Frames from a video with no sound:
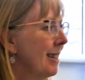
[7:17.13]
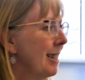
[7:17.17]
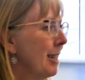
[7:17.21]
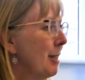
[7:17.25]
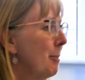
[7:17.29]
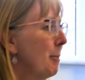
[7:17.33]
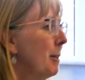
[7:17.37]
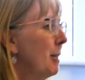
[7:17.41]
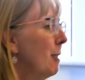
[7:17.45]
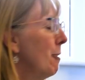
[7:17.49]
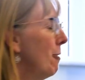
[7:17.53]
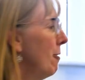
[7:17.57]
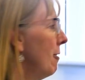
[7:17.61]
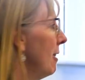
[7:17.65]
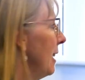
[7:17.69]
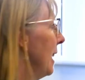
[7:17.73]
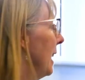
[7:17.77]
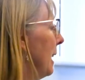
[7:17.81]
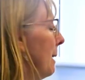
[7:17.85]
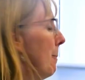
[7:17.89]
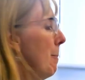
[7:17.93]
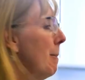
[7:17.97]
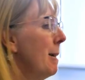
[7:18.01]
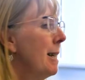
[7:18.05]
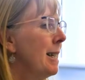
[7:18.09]
It's been a
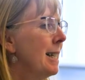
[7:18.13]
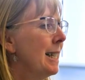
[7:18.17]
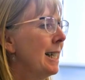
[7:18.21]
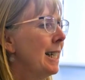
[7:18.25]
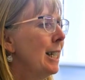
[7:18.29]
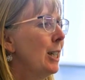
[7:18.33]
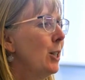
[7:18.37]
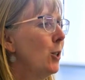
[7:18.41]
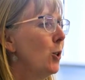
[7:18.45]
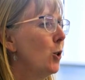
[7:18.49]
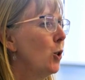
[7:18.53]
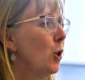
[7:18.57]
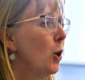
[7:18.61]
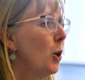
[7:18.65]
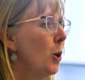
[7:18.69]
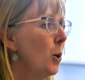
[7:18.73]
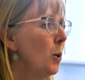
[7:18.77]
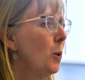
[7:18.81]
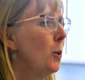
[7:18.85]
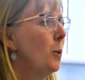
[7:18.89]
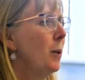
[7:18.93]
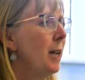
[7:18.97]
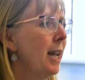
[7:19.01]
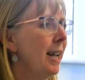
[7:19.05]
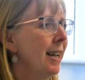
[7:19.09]
really busy
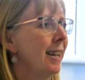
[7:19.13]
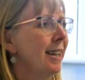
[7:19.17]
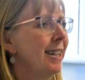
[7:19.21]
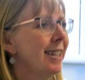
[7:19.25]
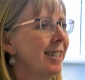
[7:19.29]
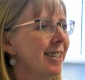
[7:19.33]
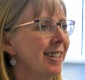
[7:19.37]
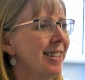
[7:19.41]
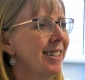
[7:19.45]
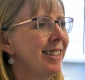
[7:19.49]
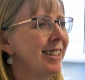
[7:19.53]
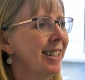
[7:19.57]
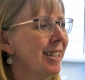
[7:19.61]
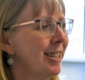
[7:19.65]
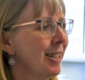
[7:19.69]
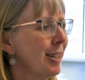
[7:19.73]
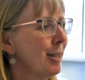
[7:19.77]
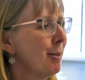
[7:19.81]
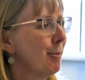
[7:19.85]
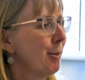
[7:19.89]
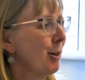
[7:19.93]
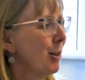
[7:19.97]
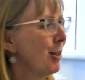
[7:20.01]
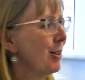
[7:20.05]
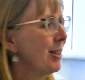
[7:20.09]
2 years since the
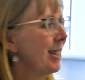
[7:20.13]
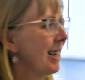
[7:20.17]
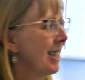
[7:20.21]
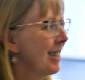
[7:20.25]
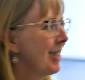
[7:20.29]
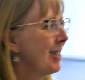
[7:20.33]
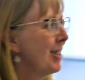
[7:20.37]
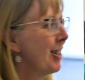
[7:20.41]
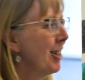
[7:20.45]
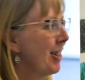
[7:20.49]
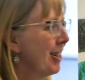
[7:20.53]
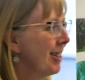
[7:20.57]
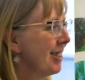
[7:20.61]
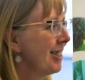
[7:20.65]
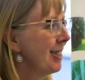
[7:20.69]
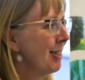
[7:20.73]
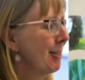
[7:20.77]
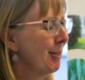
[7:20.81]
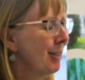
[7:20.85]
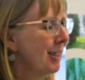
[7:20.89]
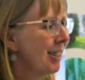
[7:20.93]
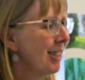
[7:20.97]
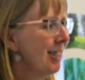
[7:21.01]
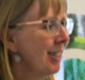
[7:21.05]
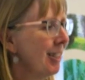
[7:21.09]
project started,
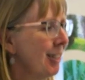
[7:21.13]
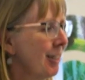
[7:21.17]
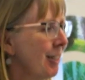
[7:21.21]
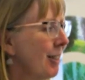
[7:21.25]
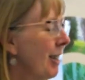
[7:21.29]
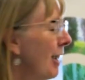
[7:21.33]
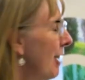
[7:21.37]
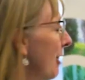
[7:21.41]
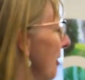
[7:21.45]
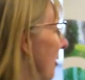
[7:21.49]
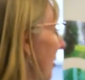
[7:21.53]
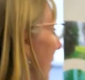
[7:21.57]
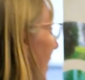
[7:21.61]
which is kind of